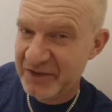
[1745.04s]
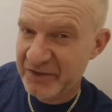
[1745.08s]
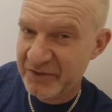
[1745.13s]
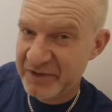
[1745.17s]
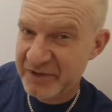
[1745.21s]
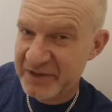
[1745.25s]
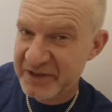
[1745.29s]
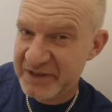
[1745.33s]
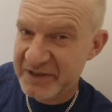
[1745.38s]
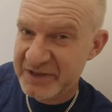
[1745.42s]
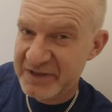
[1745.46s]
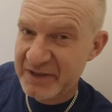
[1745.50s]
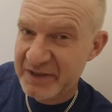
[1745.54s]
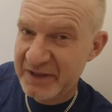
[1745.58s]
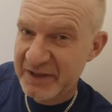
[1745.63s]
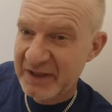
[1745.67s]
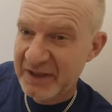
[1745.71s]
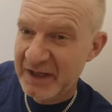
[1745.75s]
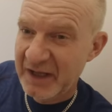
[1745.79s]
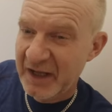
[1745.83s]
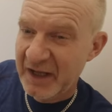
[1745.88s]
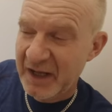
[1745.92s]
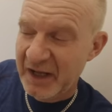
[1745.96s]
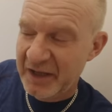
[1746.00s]
degrees
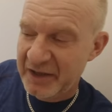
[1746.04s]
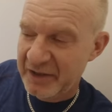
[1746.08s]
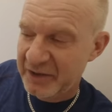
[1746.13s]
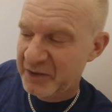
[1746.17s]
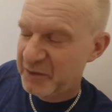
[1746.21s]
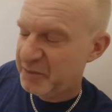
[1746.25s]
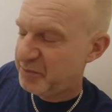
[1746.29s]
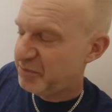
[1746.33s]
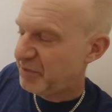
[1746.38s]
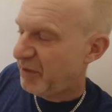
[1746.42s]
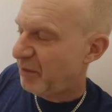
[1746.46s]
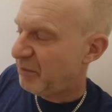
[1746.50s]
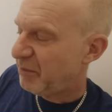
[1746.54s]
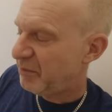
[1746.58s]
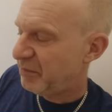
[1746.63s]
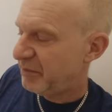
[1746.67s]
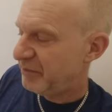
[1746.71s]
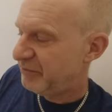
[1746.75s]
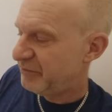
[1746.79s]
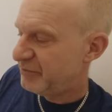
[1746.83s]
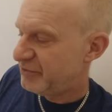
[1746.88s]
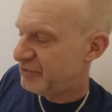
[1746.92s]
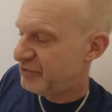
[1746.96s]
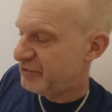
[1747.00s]
and I could
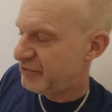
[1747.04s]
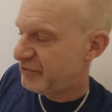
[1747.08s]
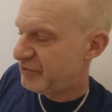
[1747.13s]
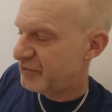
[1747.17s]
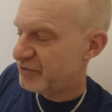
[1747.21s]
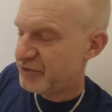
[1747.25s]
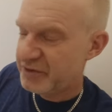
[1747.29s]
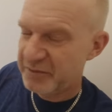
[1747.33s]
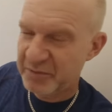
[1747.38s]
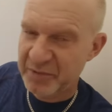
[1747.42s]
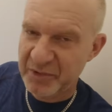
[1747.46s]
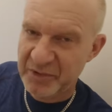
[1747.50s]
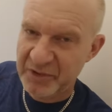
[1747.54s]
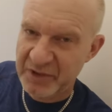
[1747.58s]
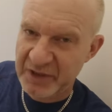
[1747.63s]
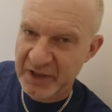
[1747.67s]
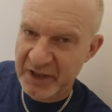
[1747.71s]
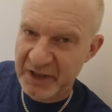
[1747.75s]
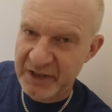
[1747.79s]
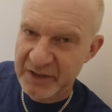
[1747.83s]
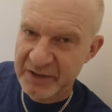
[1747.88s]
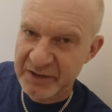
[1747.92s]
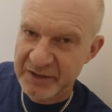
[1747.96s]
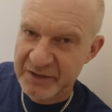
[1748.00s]
probably reduce the
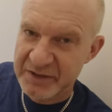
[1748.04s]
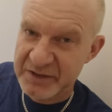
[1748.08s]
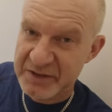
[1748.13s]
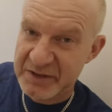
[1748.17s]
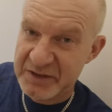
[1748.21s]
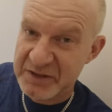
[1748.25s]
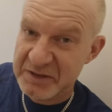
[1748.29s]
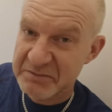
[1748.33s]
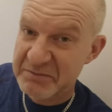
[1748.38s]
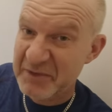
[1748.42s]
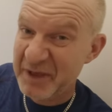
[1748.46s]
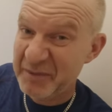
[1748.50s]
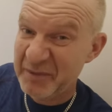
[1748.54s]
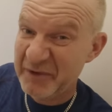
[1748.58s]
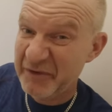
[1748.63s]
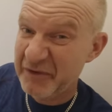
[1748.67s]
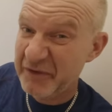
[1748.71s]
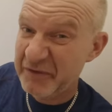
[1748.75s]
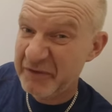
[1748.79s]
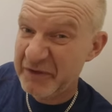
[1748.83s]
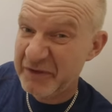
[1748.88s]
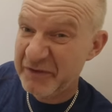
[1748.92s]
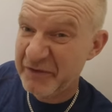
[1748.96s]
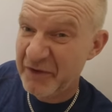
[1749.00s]
boiler to maybe
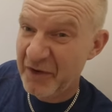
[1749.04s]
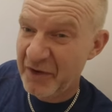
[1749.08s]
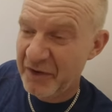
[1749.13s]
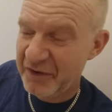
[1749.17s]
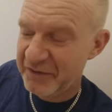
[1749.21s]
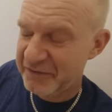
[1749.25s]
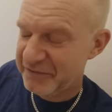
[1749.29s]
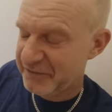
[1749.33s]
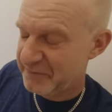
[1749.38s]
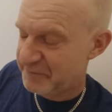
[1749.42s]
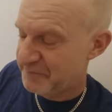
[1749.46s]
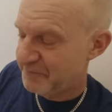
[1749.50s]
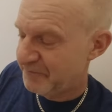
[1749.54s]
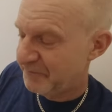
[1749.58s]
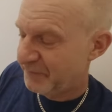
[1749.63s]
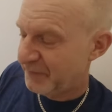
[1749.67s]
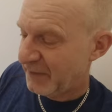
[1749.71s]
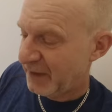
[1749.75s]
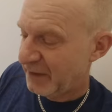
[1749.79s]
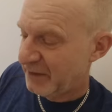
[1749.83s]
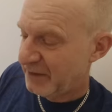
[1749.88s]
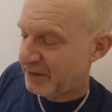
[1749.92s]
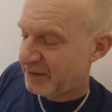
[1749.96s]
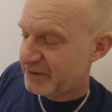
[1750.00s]
55.
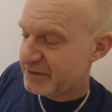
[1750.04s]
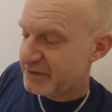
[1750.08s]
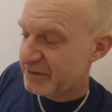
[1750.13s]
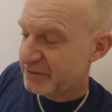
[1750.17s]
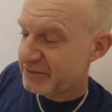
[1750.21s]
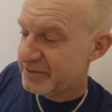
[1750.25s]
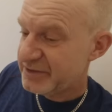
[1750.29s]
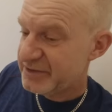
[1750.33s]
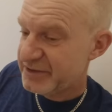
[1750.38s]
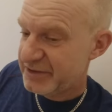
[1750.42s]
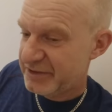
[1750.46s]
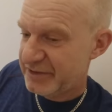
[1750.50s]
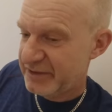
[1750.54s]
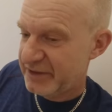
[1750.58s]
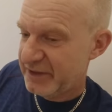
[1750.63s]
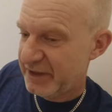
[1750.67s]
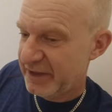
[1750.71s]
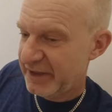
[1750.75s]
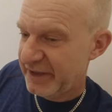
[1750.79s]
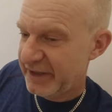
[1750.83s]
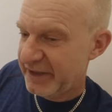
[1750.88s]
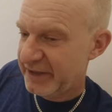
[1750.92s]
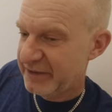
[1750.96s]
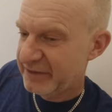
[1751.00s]
So
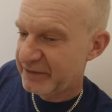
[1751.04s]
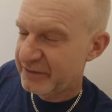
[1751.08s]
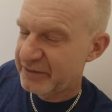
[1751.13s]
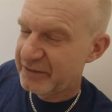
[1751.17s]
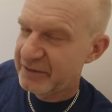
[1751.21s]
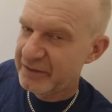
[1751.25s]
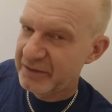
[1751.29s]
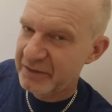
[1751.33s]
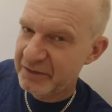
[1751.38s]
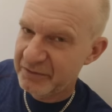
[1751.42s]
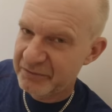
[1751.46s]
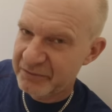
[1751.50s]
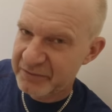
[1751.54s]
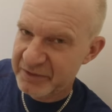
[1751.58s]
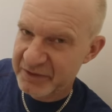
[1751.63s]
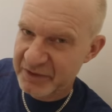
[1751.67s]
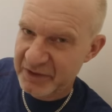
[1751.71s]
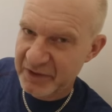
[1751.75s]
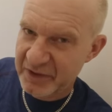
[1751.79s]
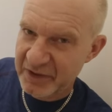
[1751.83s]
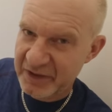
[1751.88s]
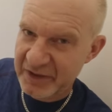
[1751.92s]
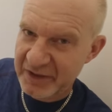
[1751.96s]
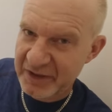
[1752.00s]
certainly the,
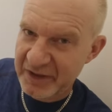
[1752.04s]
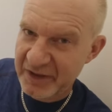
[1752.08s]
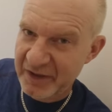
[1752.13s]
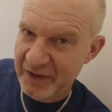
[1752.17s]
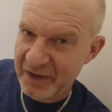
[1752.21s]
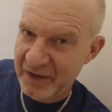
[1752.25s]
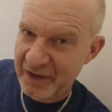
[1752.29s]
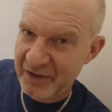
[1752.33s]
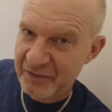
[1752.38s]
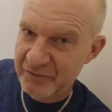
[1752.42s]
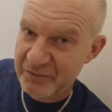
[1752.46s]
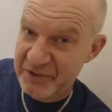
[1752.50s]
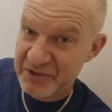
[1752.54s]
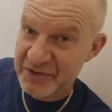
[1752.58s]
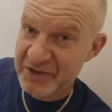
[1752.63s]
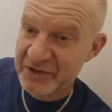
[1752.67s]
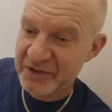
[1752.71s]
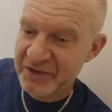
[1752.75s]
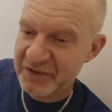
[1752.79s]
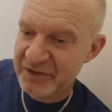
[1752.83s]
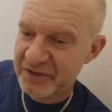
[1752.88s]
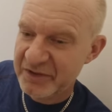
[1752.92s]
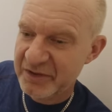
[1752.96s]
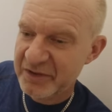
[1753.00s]
the uh,
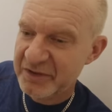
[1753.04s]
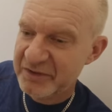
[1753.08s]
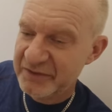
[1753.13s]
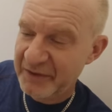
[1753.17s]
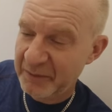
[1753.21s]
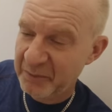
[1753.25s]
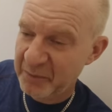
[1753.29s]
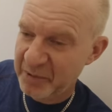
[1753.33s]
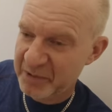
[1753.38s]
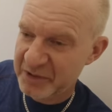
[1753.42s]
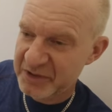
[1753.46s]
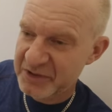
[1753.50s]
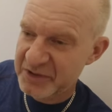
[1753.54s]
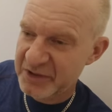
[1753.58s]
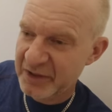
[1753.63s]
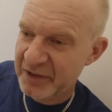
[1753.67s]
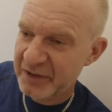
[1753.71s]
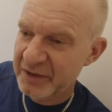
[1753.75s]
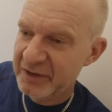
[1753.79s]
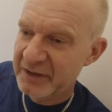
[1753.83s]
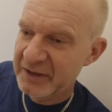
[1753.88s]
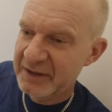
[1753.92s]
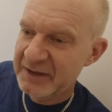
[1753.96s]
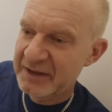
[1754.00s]
return temperature,